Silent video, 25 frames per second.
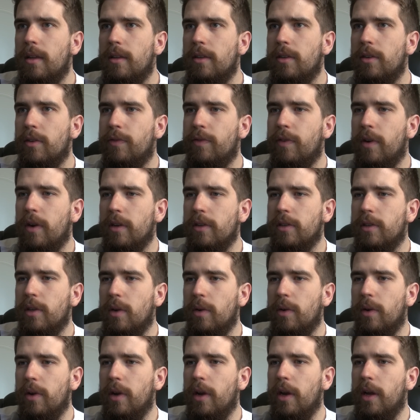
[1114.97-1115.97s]
So far,
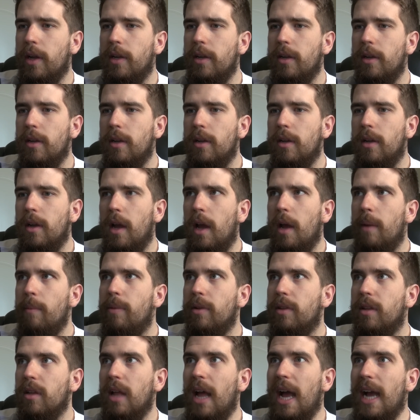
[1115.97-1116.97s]
so good.
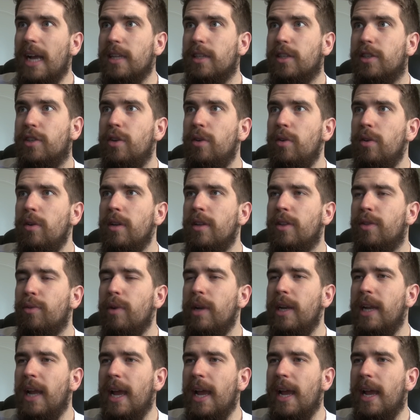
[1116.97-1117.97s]
But the last 2 to
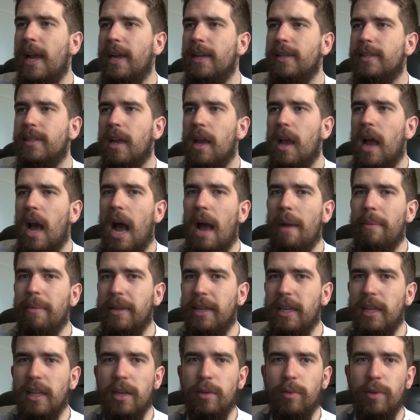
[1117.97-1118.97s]
3 days, I've been
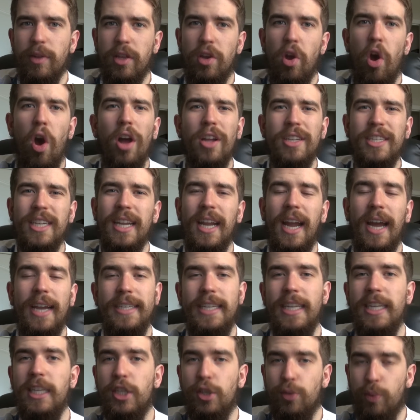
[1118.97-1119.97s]
dealing with Content
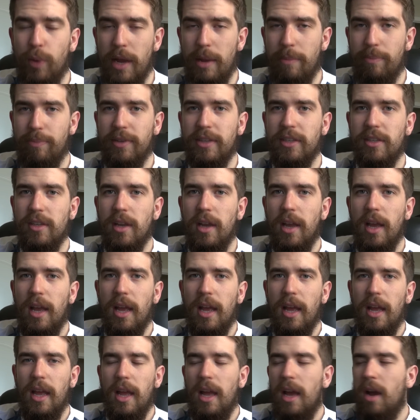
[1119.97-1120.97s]
ID sweeps.
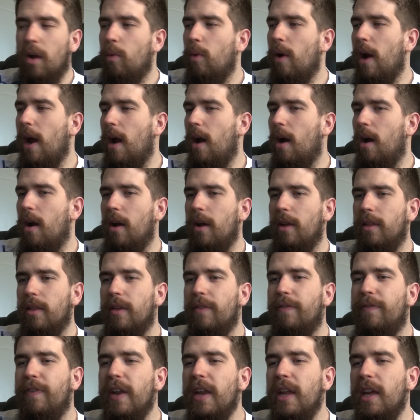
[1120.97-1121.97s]
Where
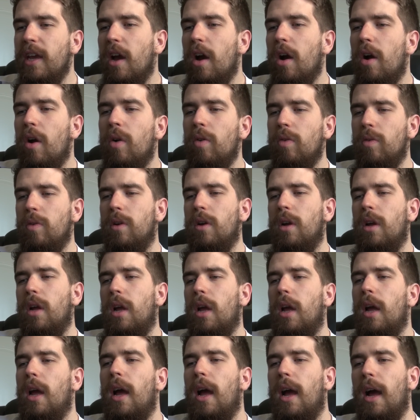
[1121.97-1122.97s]
the video,
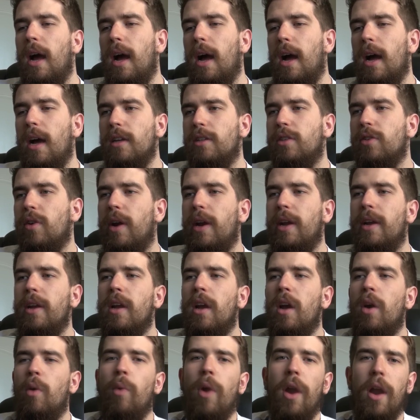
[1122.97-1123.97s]

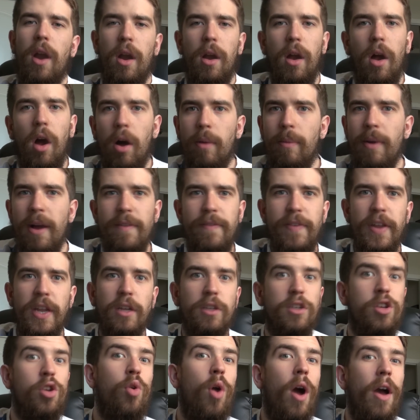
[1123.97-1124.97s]
where all my
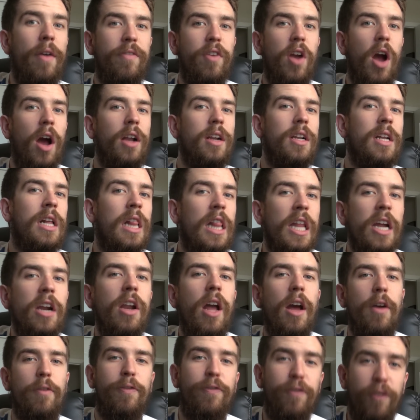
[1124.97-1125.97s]
videos who have gotten
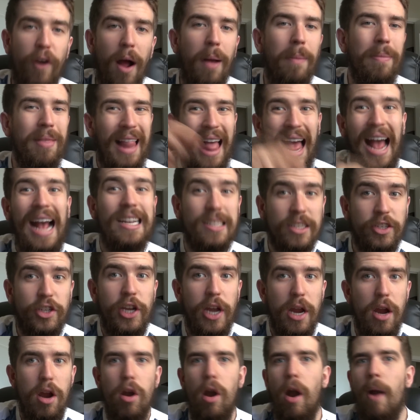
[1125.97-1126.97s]
cleared up from last
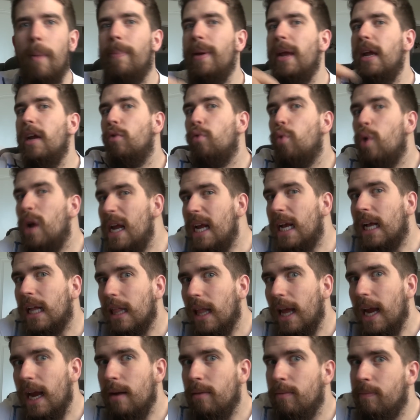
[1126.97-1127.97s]
year are being
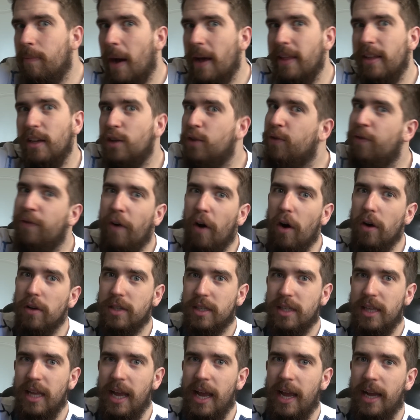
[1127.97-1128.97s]
reclaimed by these
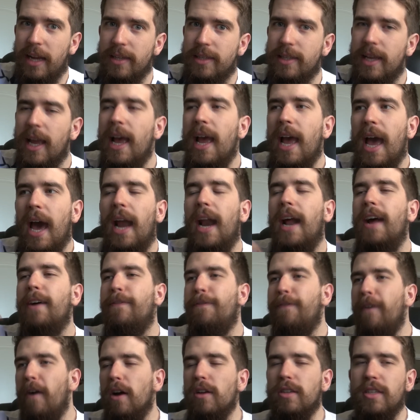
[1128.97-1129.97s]
false things. And I
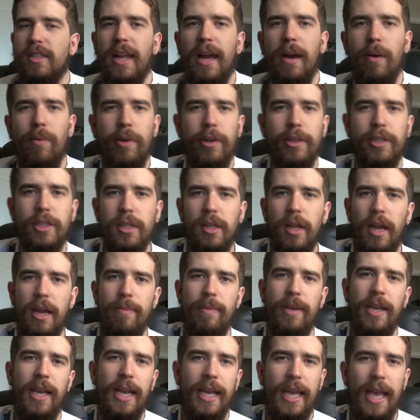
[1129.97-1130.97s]
have false networks
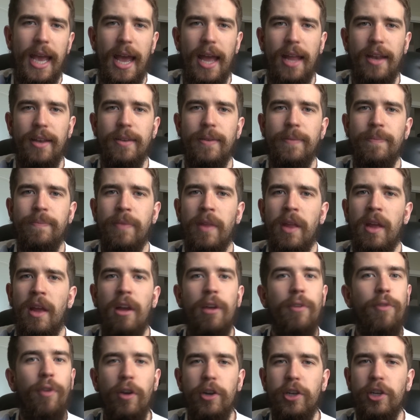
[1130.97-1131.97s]
claiming again.
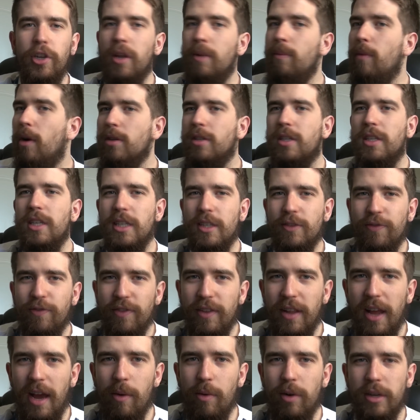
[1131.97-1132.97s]
Fortunately, most of these
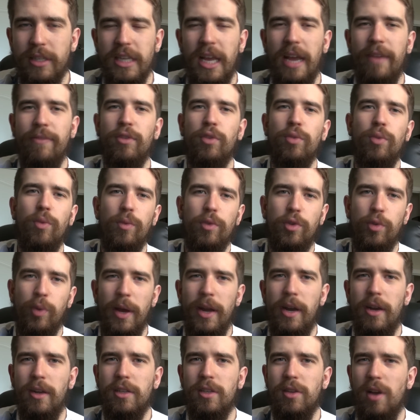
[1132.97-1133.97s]
networks have
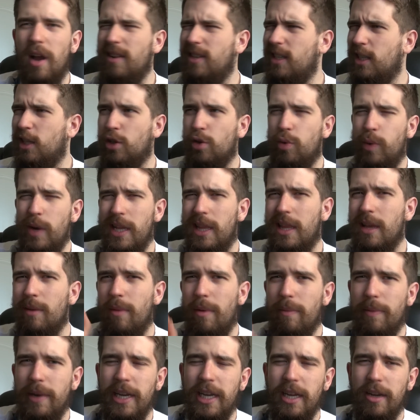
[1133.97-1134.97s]
Twitter, so I just tweet them
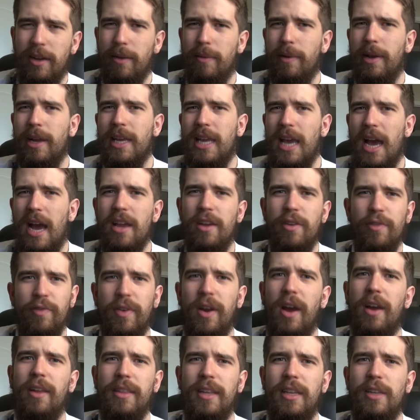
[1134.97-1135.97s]
immediately. I'm like, yeah, you've
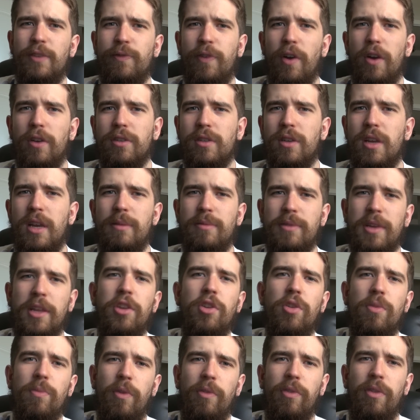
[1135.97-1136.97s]
got these false claims. Can
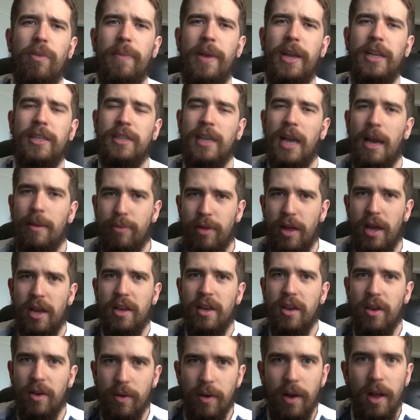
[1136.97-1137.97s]
you remove them ASAP?
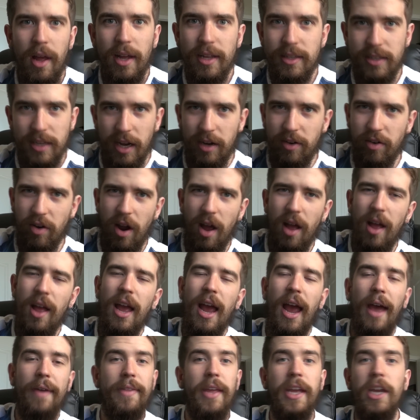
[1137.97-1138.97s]
Thank you, etc.
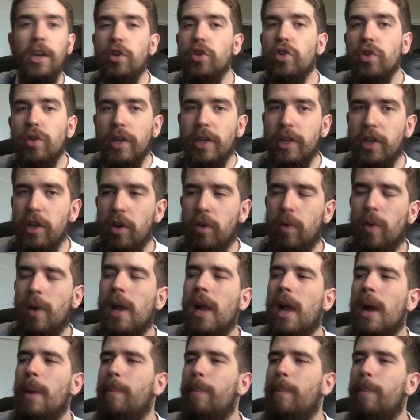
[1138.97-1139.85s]
And they usually do.